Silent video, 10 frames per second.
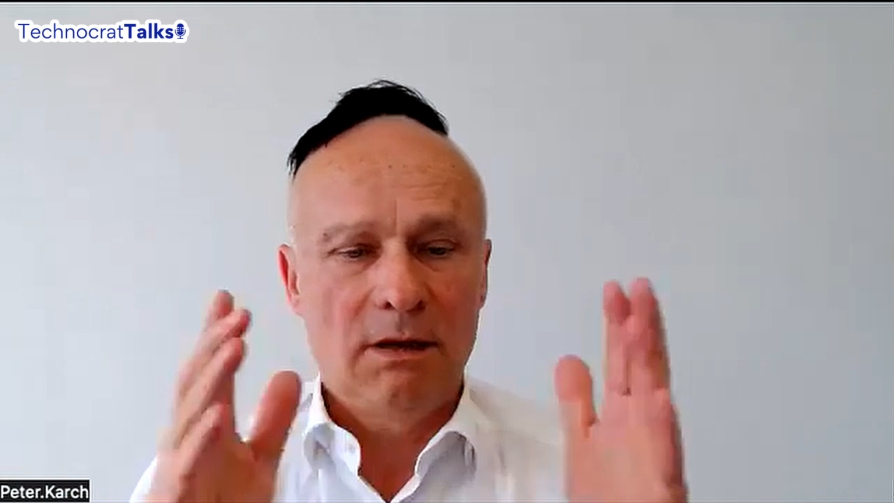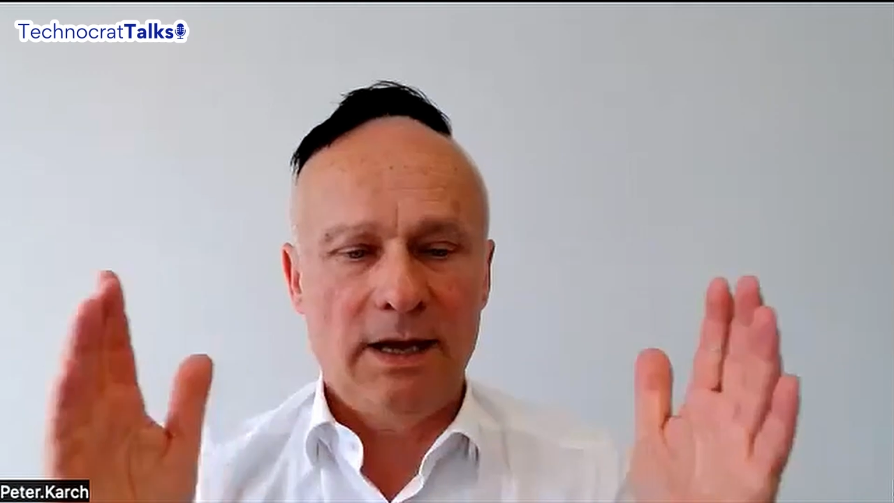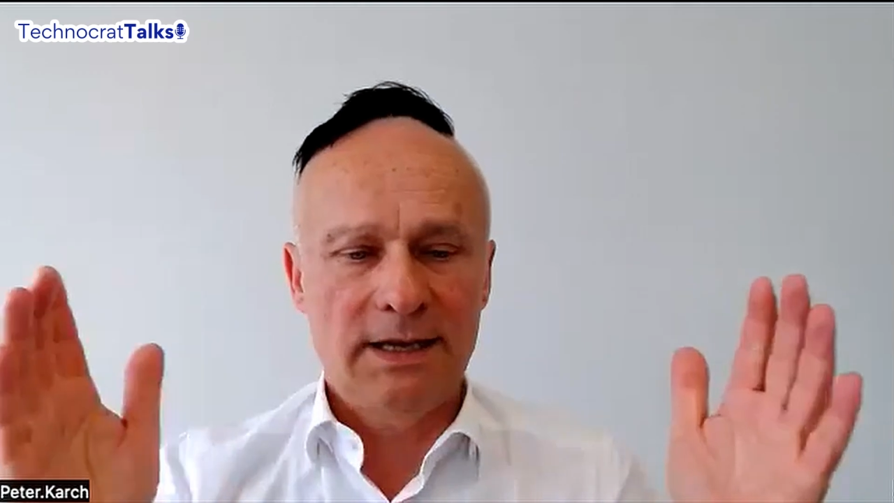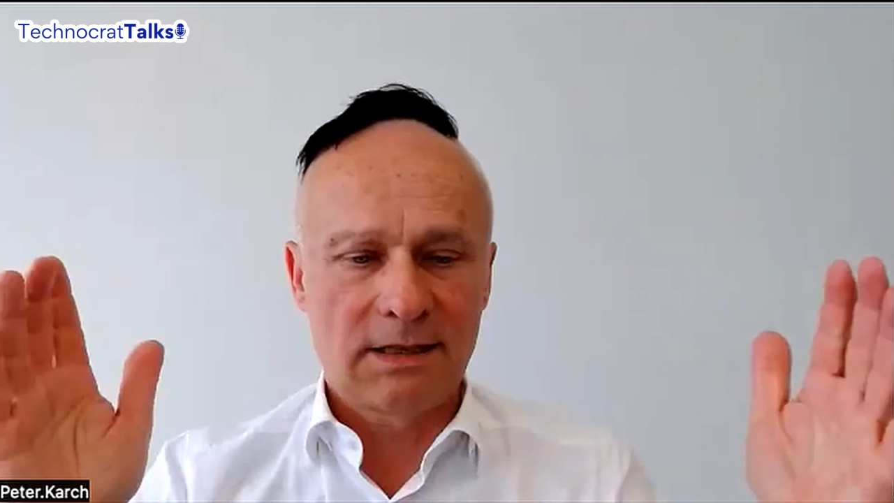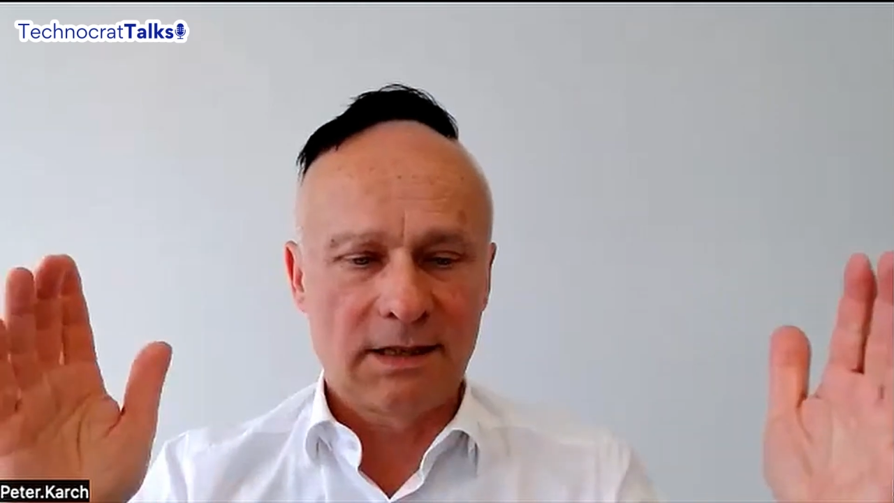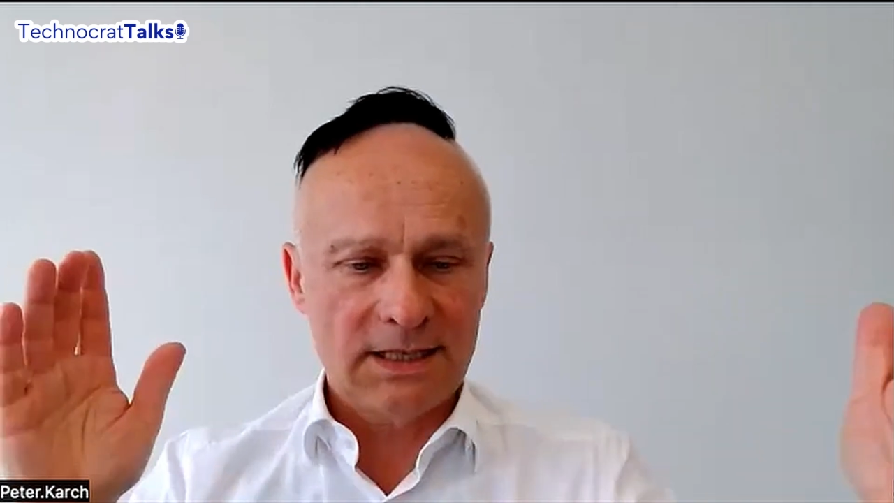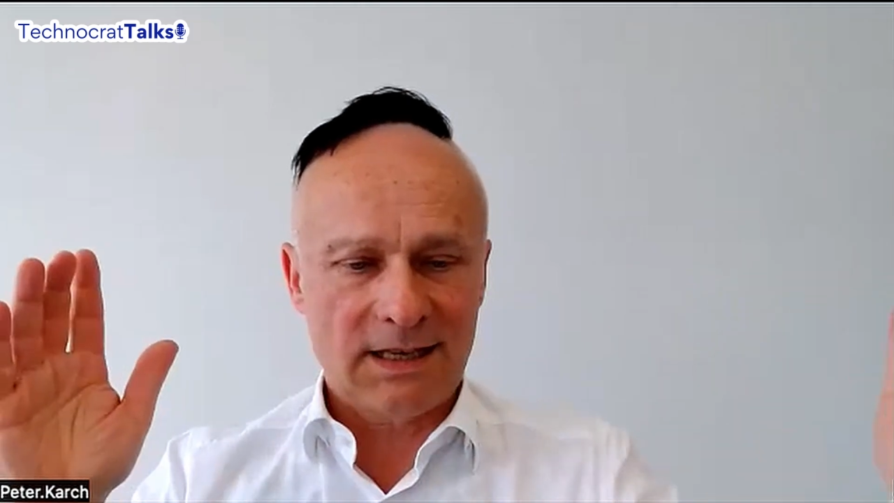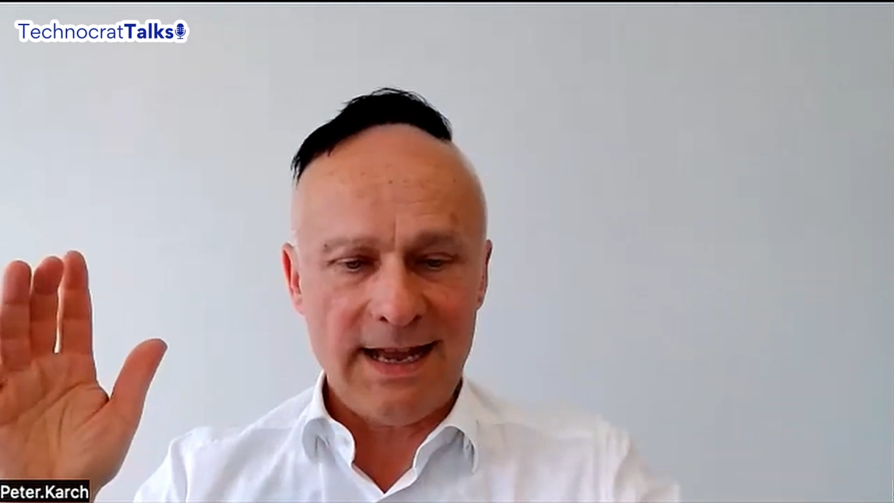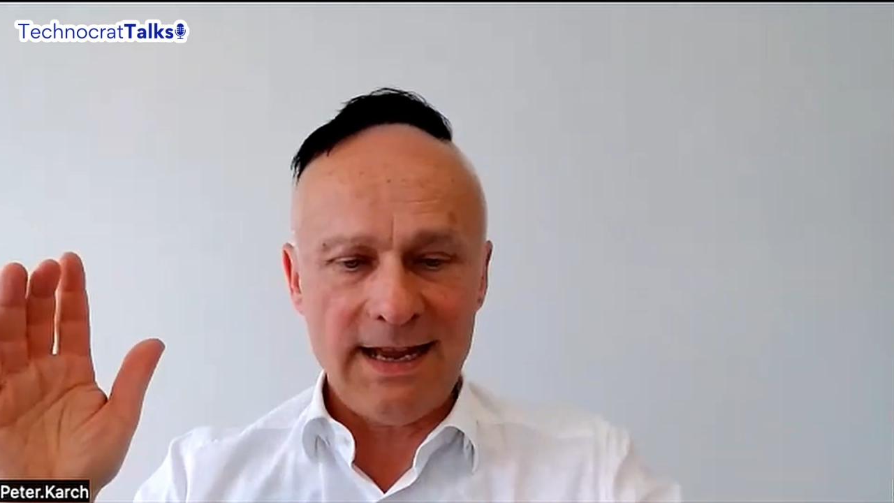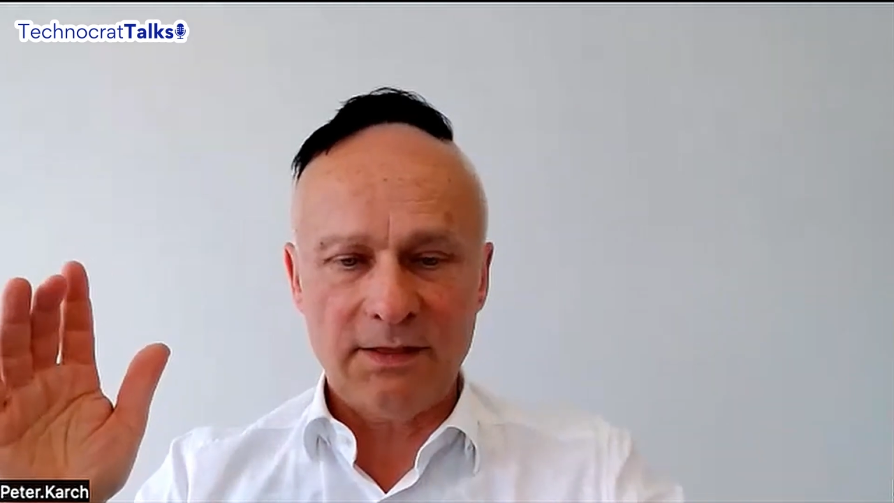has this
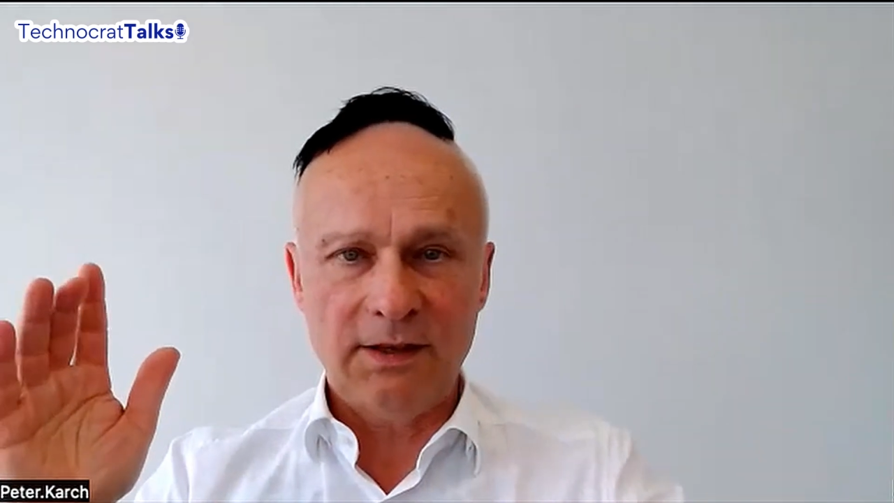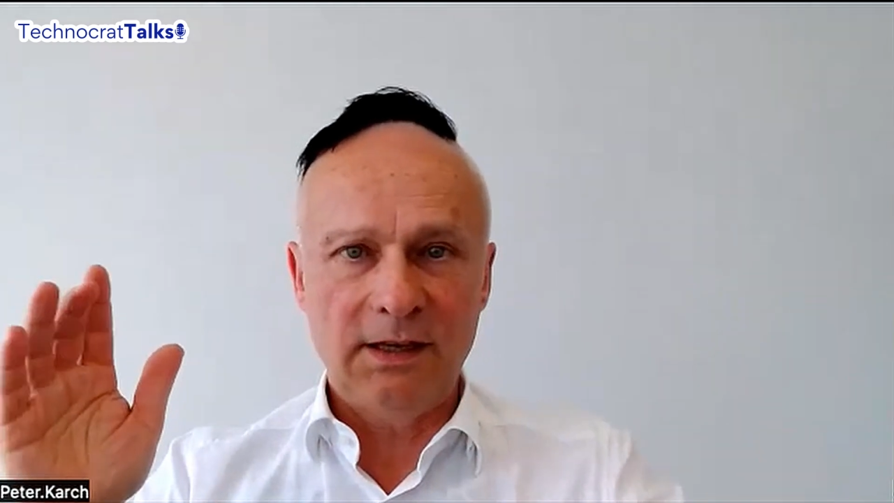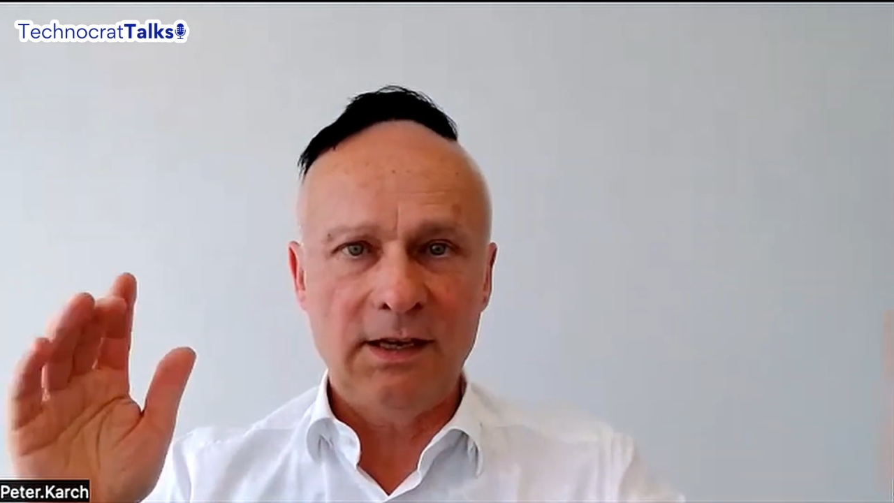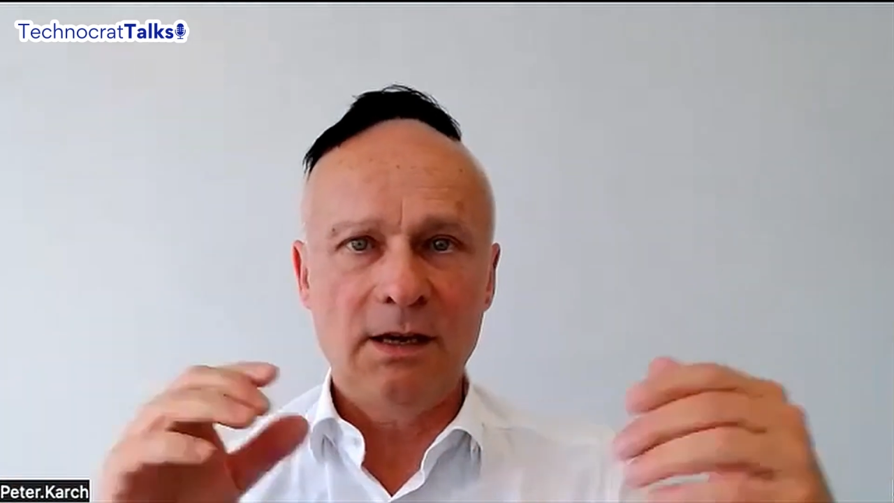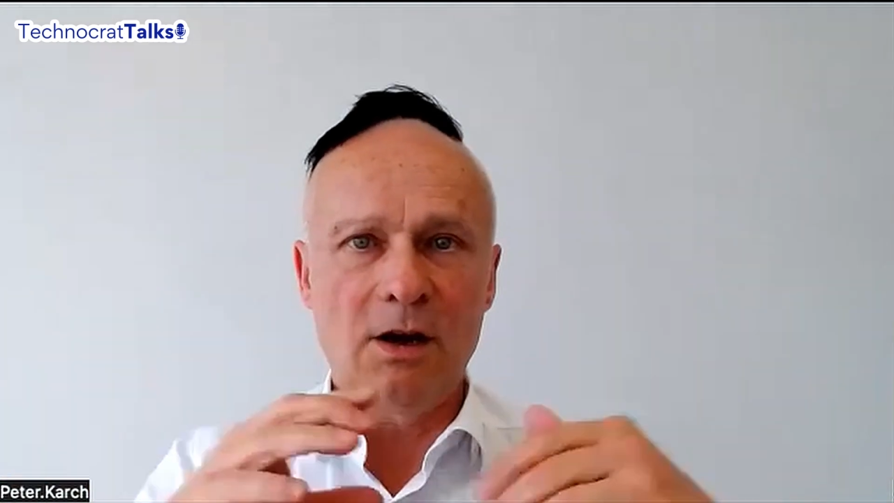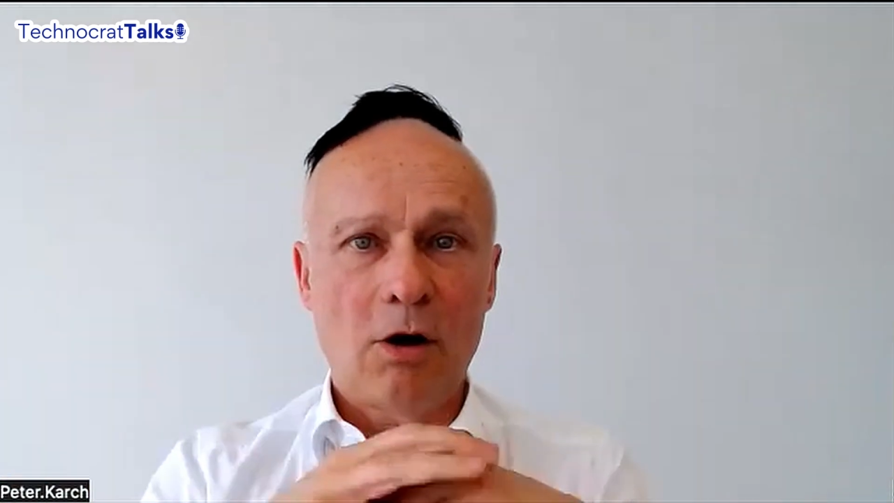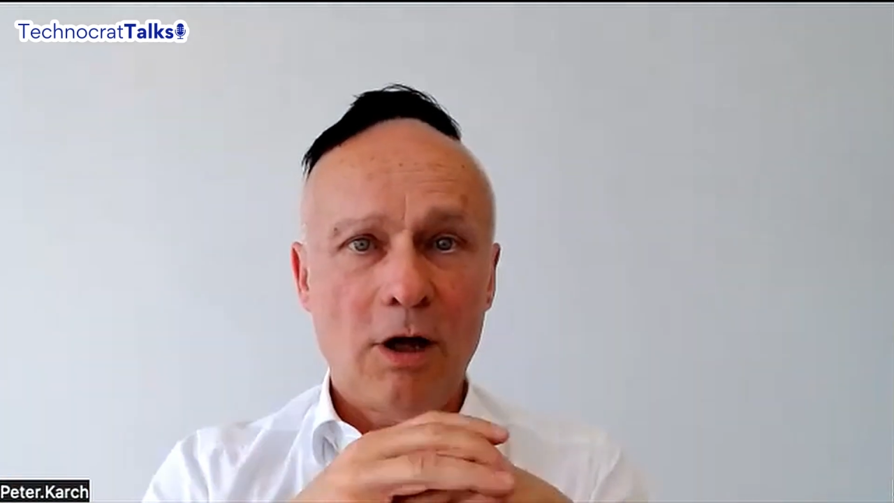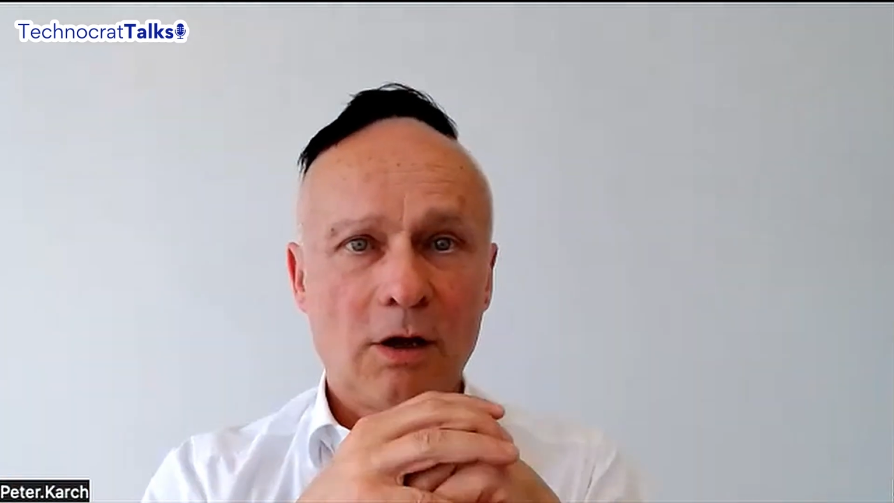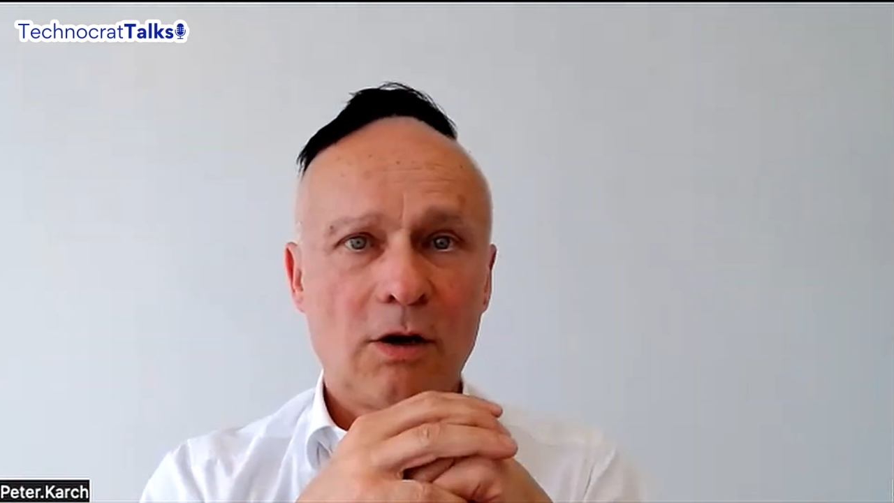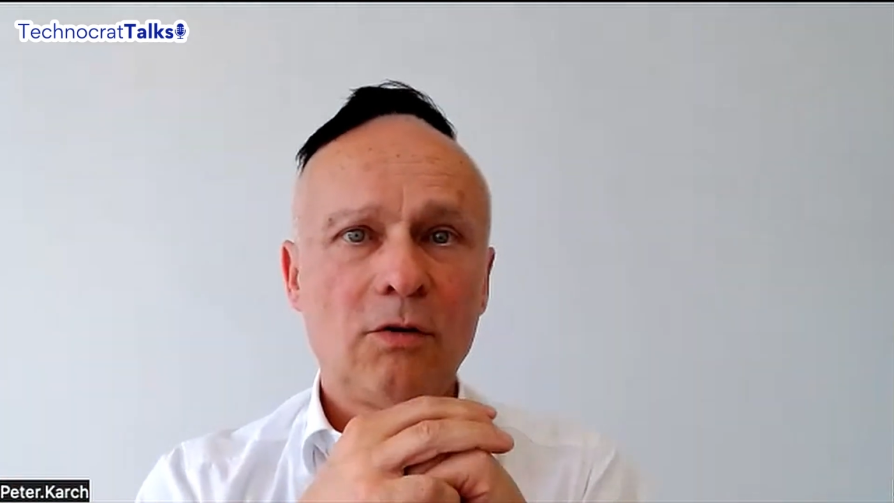length here,
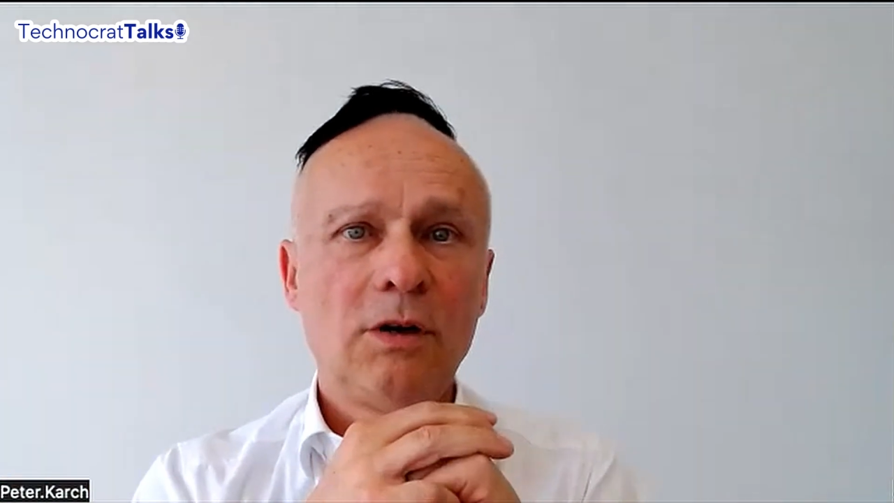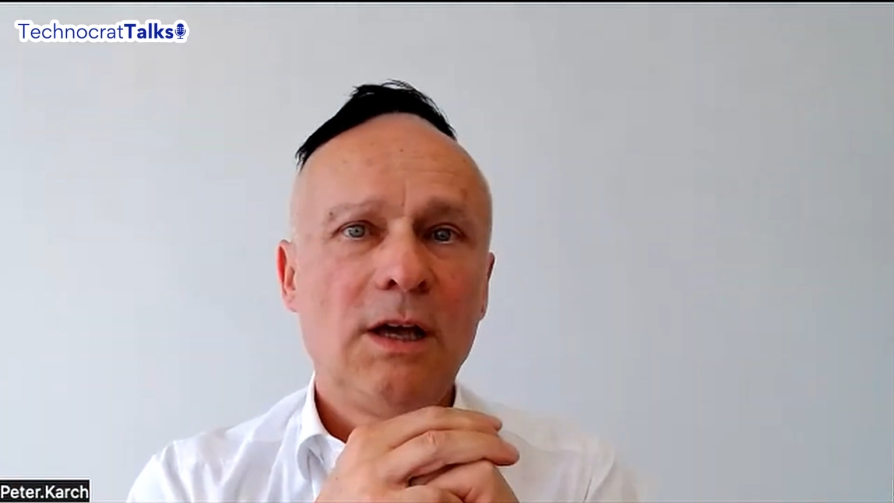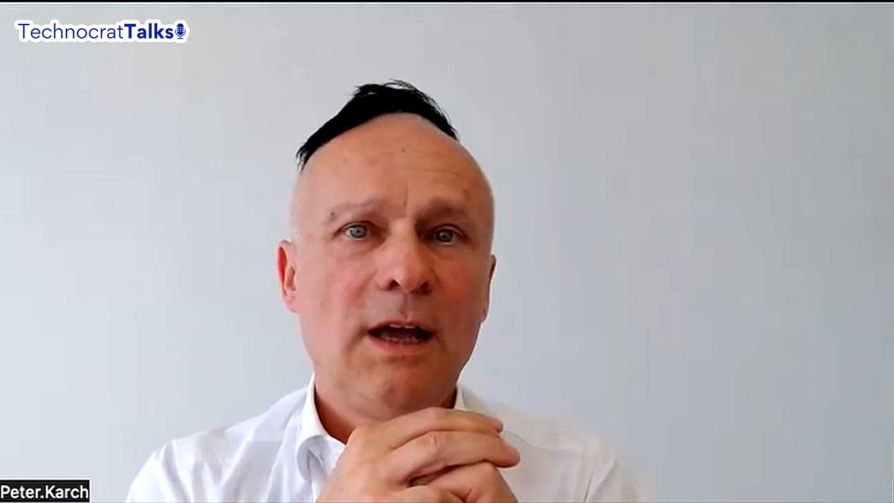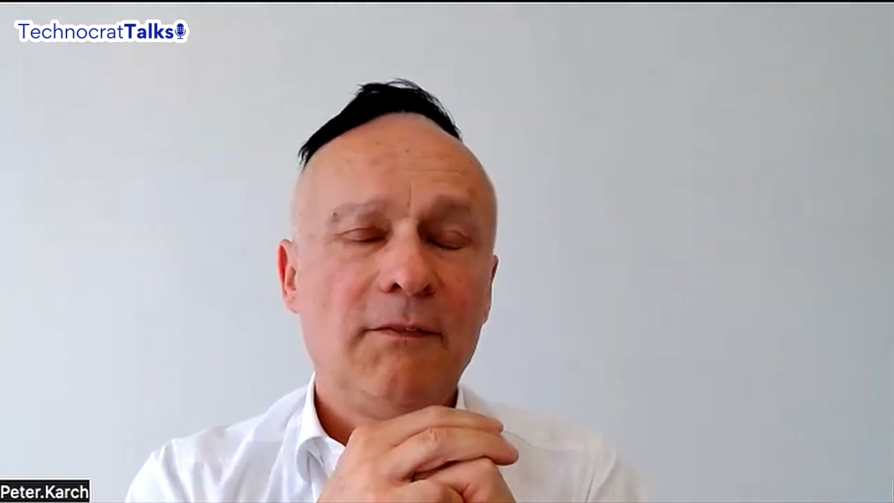hollow,